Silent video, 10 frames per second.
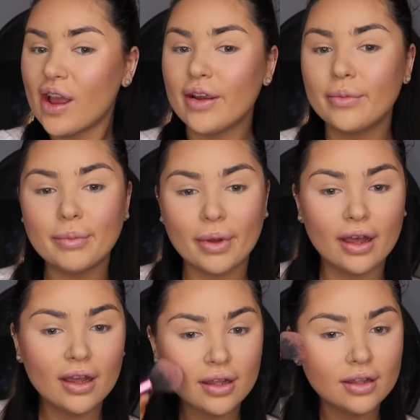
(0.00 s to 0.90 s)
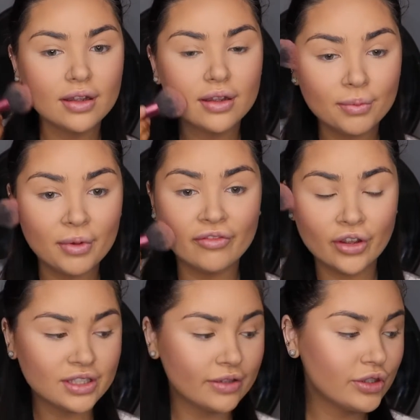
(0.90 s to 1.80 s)
I remember my
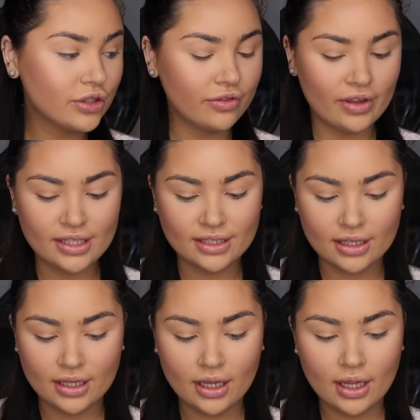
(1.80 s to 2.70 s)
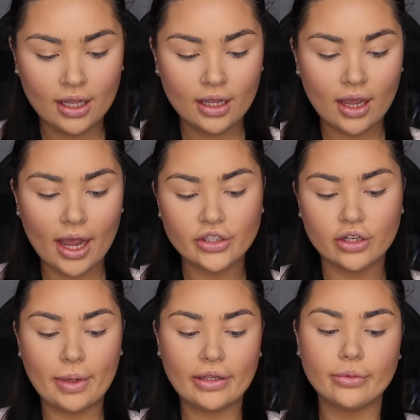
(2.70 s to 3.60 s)
first ever Too Faced
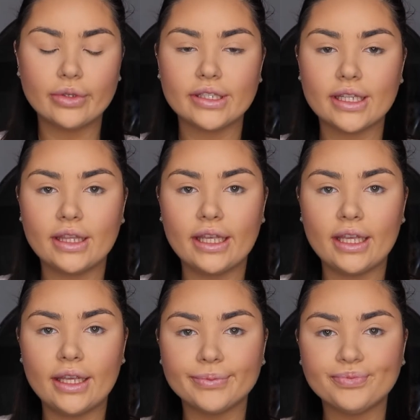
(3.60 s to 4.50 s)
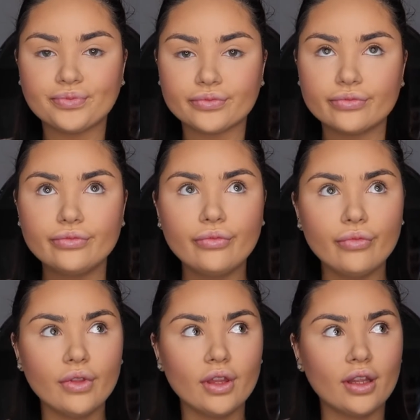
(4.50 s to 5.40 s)
eyeshadow palette was the
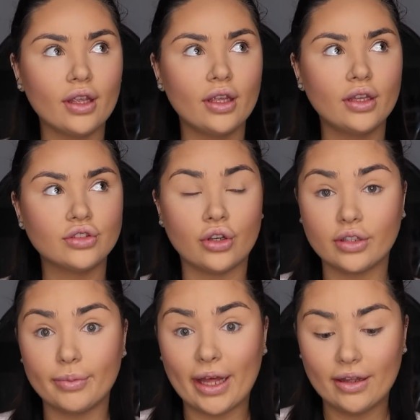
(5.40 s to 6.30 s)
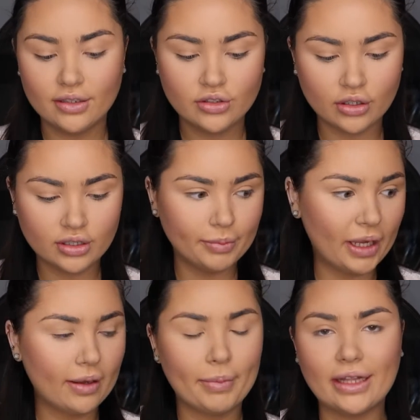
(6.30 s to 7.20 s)
chocolate
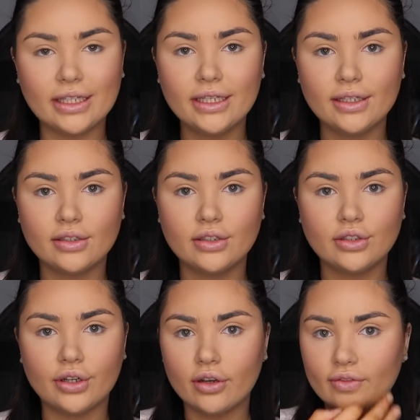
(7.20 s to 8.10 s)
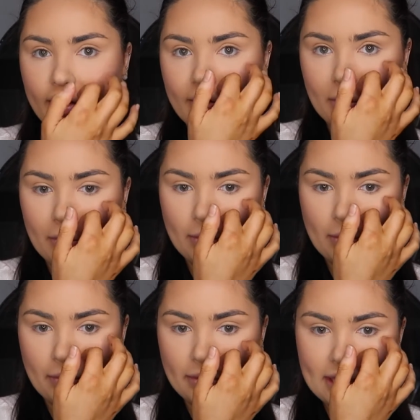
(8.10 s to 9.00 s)
bar palette. Don't know if anyone
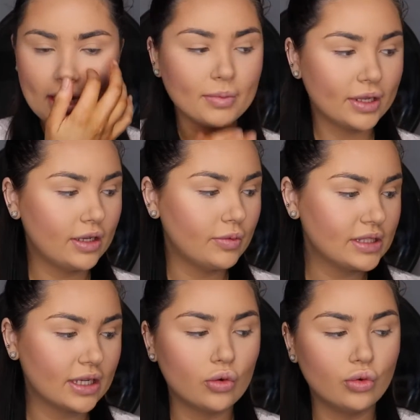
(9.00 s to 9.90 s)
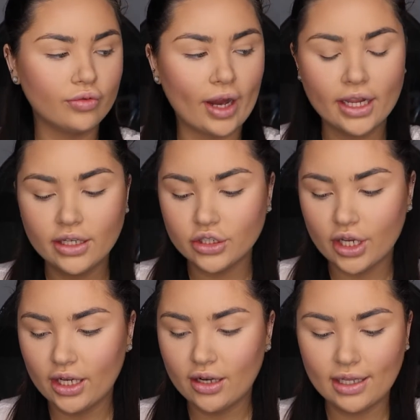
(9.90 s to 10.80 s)
remembers that, but it was like all the rage,
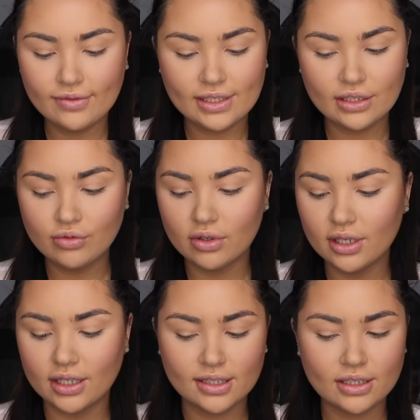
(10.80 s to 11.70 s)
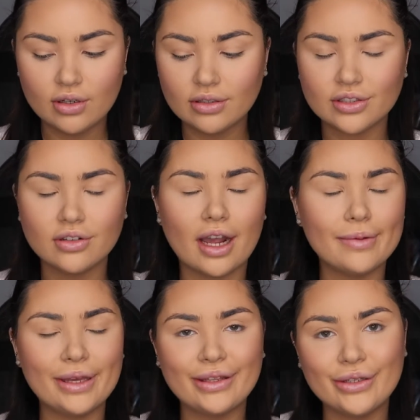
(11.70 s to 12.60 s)
and I still got it. It's still going strong. I
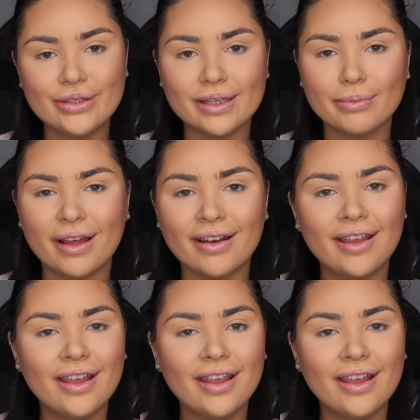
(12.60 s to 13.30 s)
barely use it, but